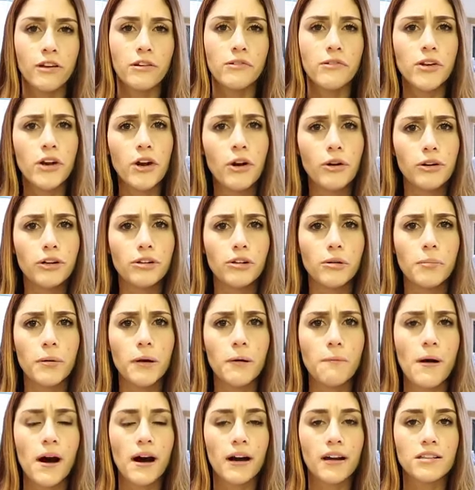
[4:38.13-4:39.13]
If you don't know what
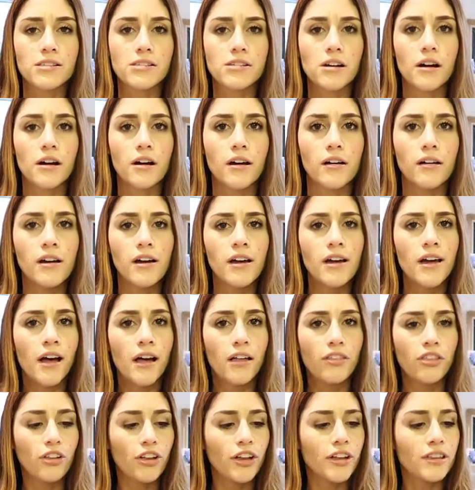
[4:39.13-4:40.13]
pill pockets are,
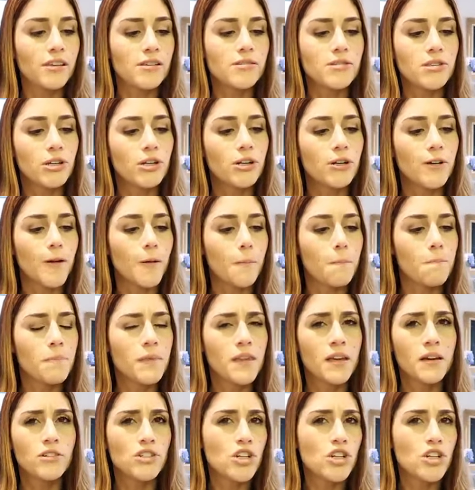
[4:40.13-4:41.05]
they're like these little